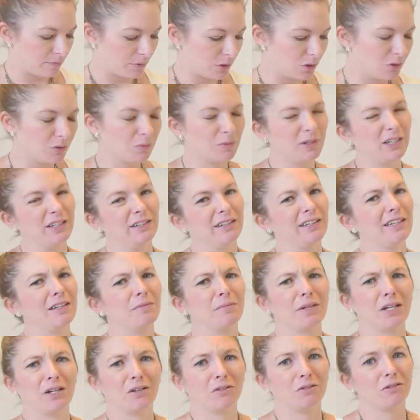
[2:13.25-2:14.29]
You don't want an
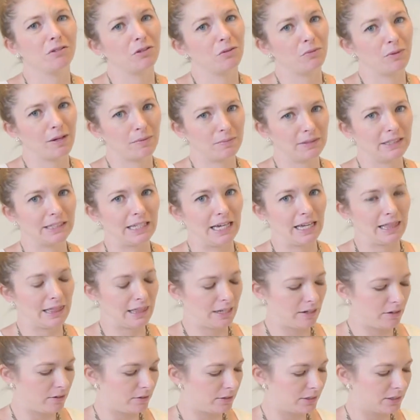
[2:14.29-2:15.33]
email or a website there.